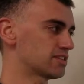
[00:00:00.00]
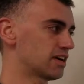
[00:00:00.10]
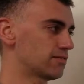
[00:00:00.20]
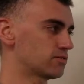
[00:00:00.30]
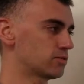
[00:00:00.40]

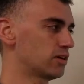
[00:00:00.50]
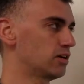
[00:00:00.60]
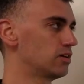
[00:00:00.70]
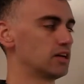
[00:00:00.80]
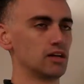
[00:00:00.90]
After
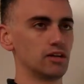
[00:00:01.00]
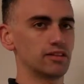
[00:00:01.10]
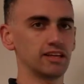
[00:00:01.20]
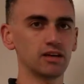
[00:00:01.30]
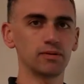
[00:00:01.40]
all,
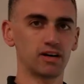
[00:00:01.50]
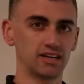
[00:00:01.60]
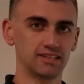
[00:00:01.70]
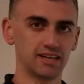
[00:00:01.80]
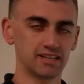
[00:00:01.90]
think about a
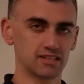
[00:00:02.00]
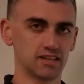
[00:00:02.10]
dozen.